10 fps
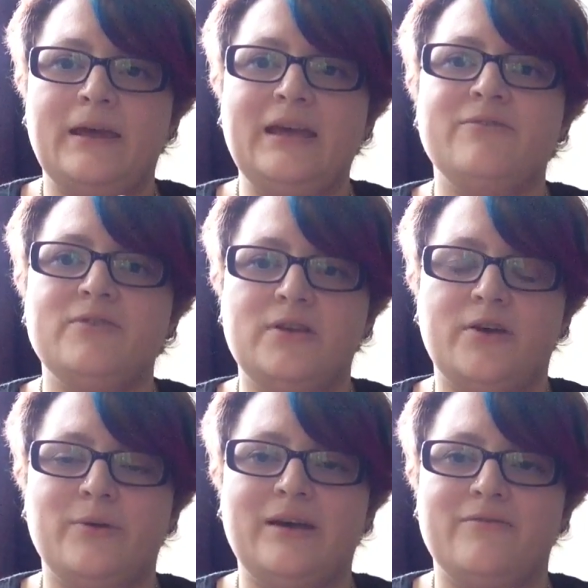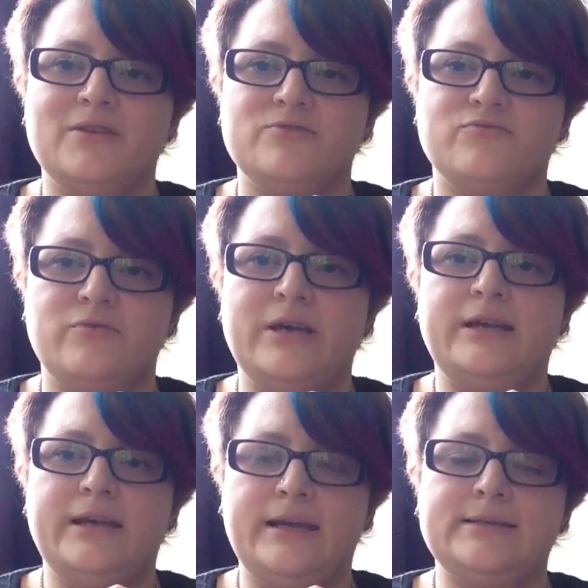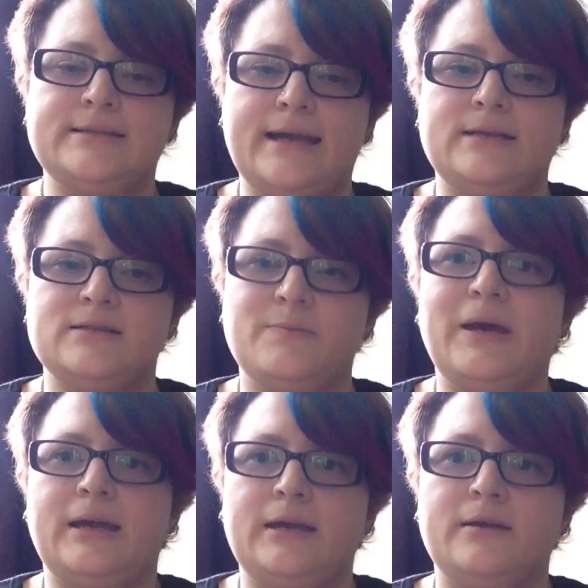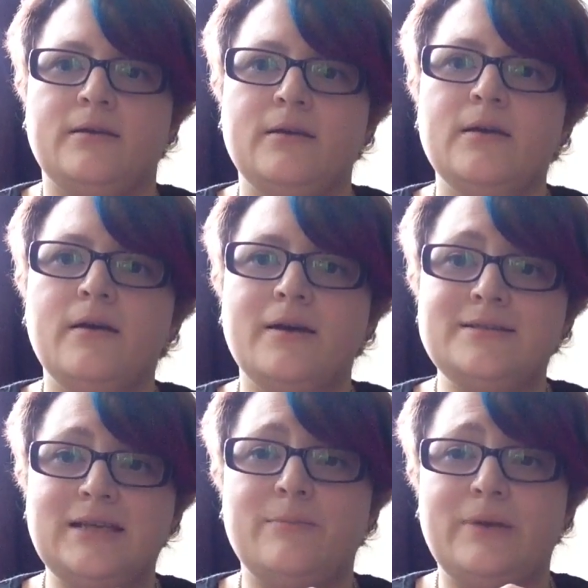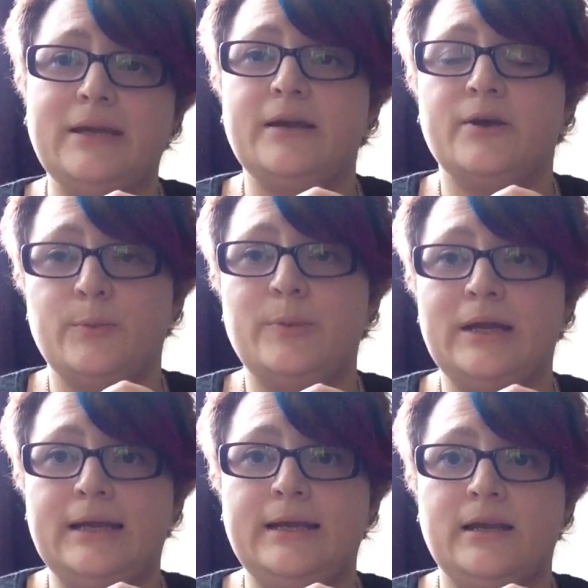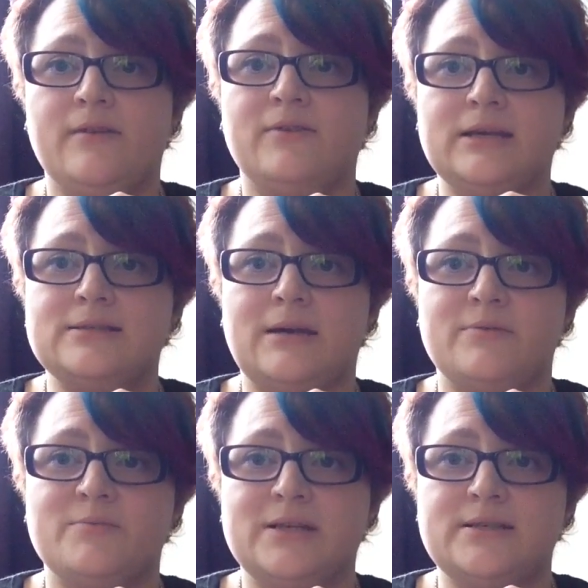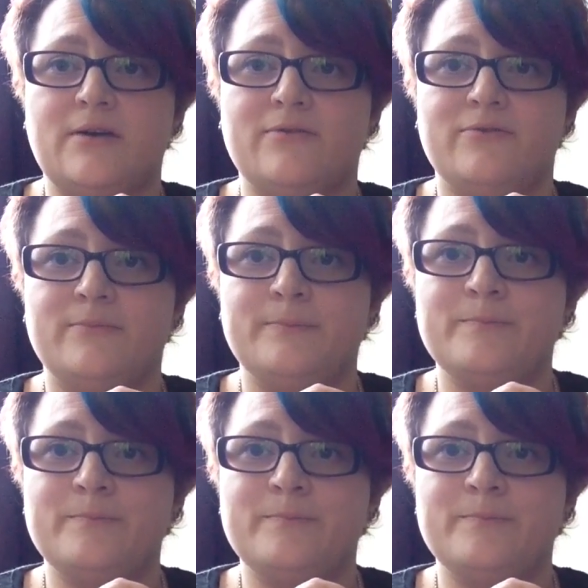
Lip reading: Even though I have this really intense pain, I deeply and completely love and accept myself.